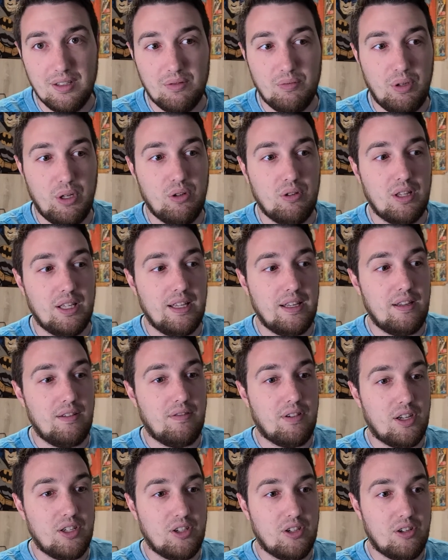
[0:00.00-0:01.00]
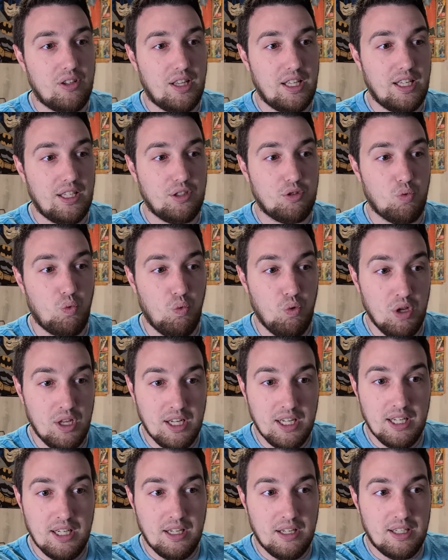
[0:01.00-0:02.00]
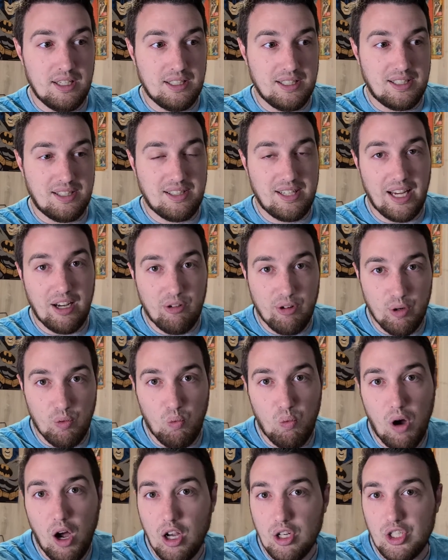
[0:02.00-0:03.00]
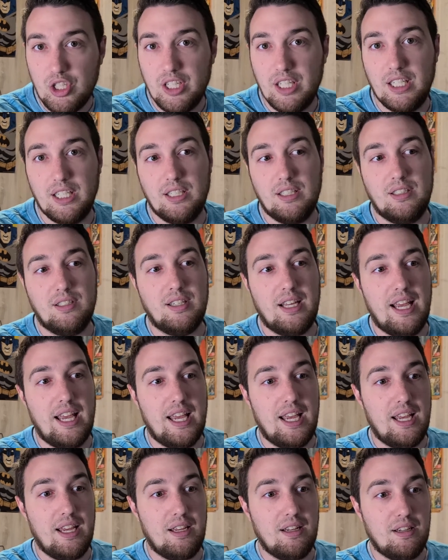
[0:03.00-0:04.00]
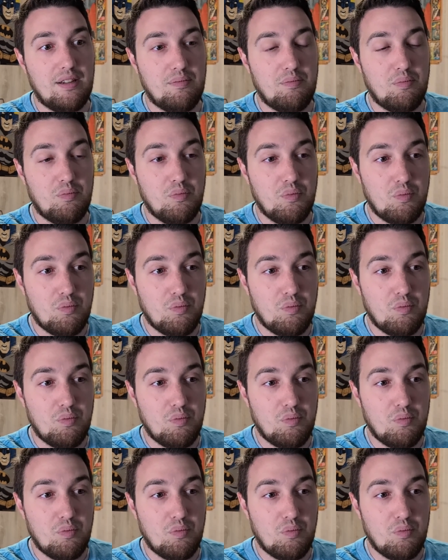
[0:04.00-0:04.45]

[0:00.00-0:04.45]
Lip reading: We don't live under these sacred washings and